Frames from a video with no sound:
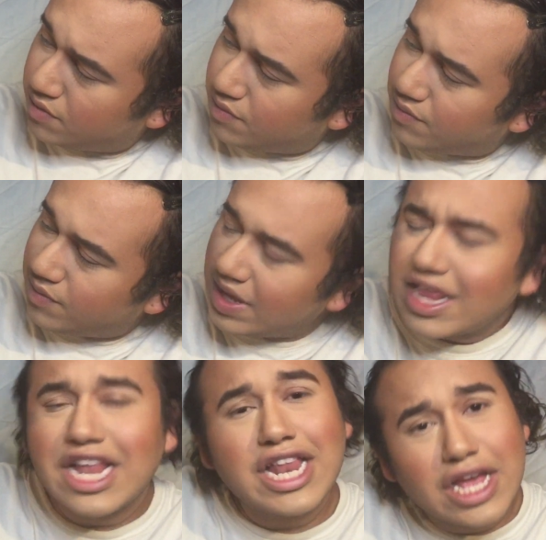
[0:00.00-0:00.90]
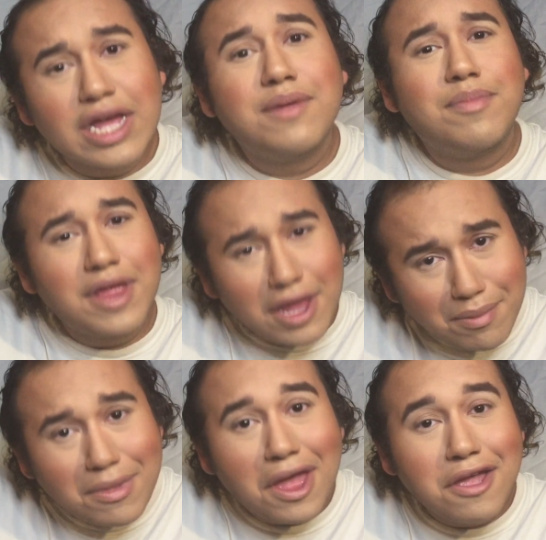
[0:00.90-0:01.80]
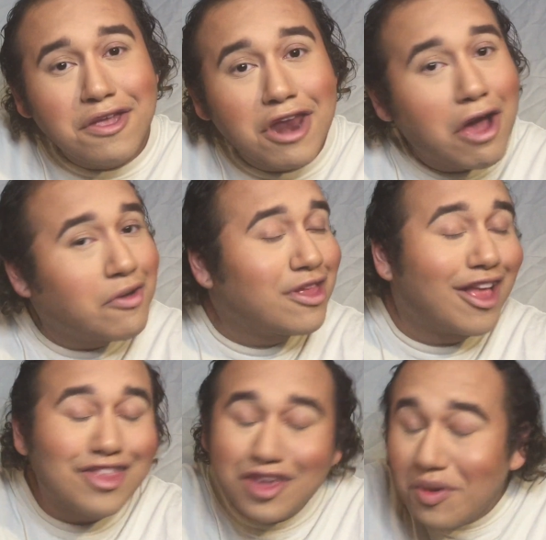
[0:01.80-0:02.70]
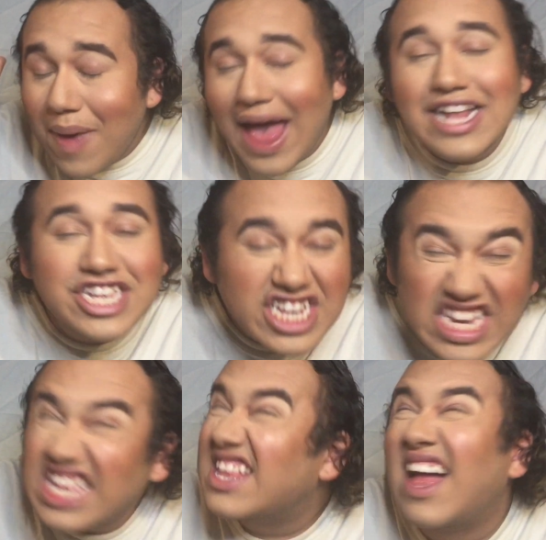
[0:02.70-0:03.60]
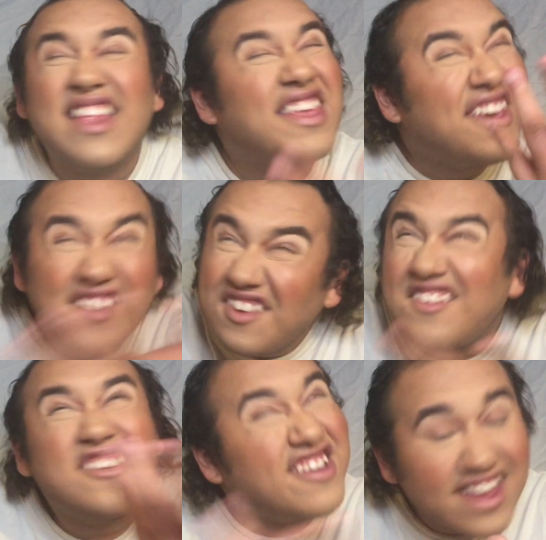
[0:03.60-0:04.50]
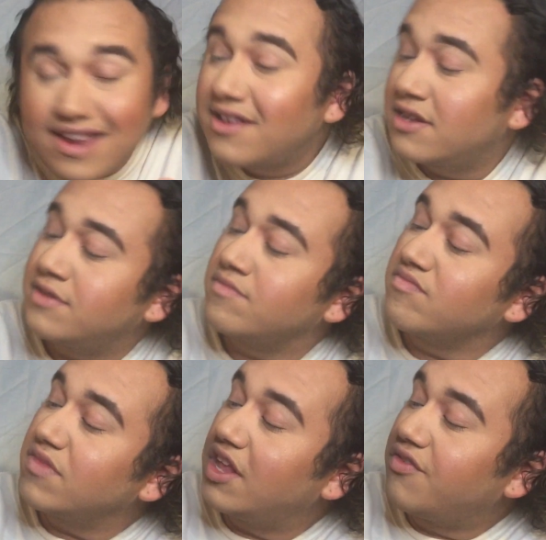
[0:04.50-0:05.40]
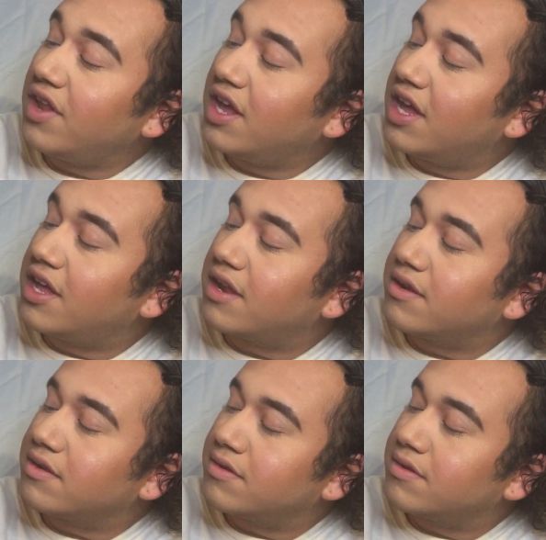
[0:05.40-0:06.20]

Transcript: Ooh, it's a good pigment. You know, it's not too patchy. It's not too shit. It's really good.